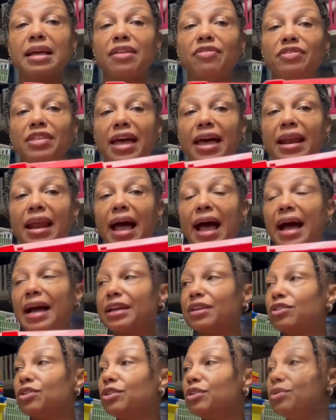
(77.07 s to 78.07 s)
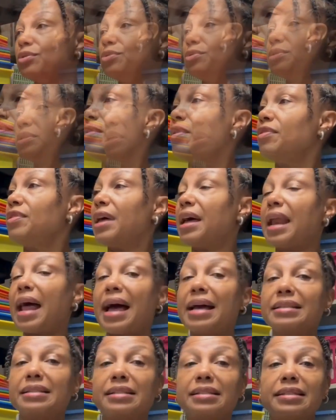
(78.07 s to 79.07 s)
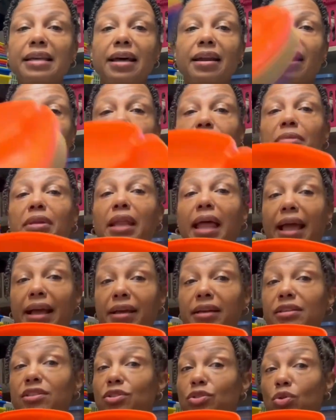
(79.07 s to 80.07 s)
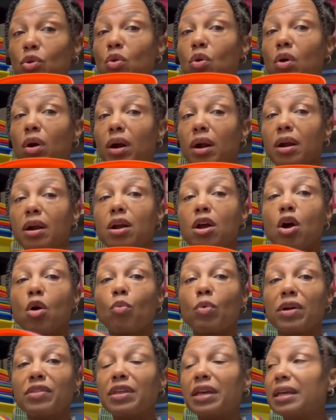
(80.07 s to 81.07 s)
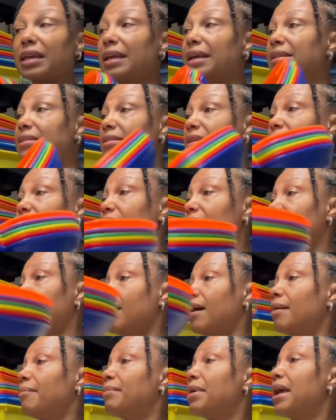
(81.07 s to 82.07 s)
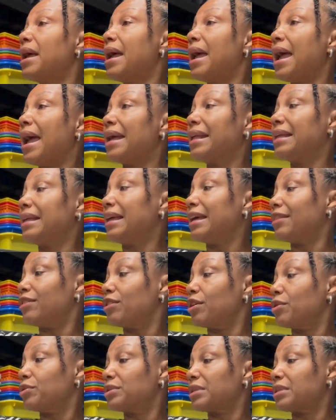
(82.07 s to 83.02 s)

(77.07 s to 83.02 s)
that I use, that I set up like a store where the kids could come and get those